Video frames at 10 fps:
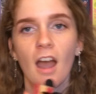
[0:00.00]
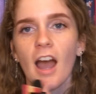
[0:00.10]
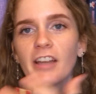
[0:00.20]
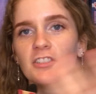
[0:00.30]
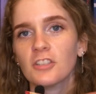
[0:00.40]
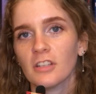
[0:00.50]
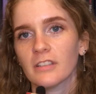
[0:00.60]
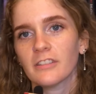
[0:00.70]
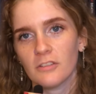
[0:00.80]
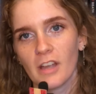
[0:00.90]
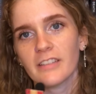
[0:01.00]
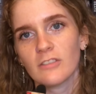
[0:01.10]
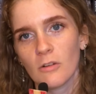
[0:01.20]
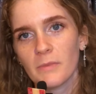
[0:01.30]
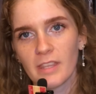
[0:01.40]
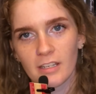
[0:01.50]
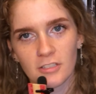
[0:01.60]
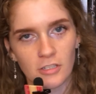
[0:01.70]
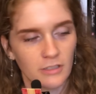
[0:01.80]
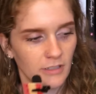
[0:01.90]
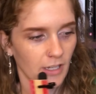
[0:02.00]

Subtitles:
I should. You guys told me that I should.